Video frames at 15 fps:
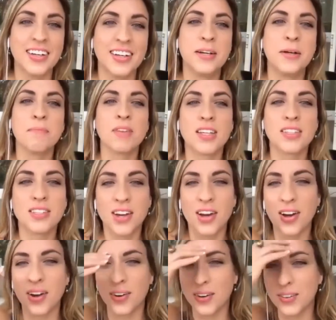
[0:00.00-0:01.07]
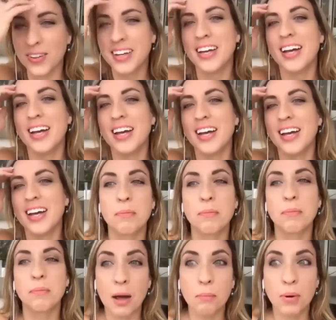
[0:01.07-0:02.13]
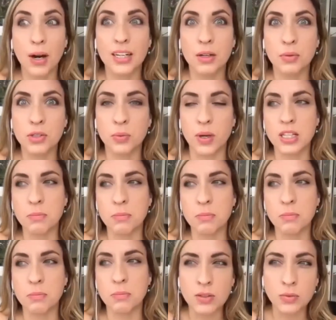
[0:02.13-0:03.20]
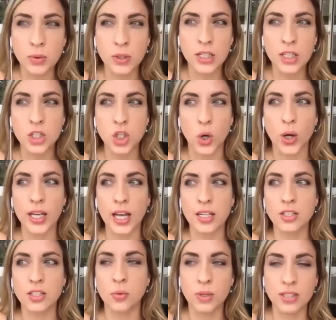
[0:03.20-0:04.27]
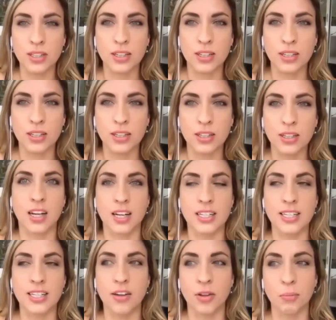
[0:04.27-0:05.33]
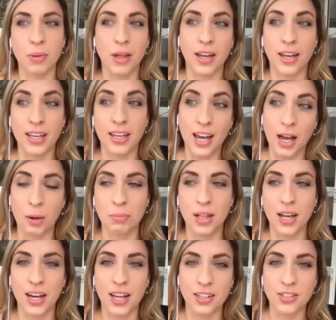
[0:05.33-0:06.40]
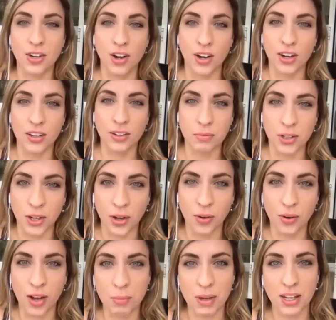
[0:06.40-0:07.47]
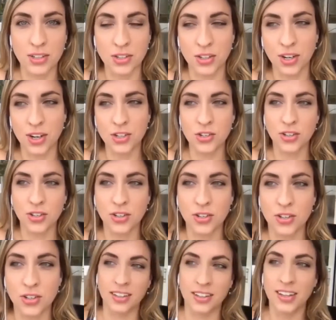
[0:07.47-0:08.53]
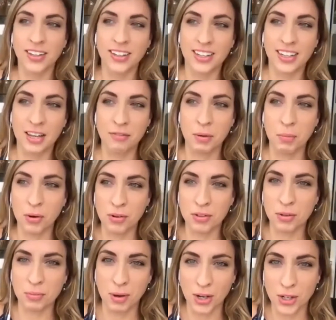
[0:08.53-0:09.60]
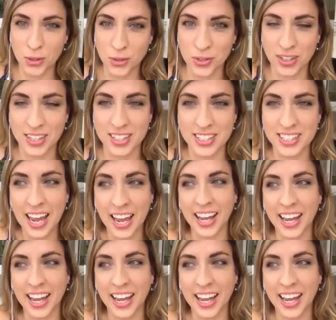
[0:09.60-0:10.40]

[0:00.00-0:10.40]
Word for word: Oh. so, um, and I'm pregnant with twins, but I wasn't really showing yet. So I wasn't obviously going to tell them like, yeah, I'm planning to on, you know, coming into your country and giving birth to my children and staying.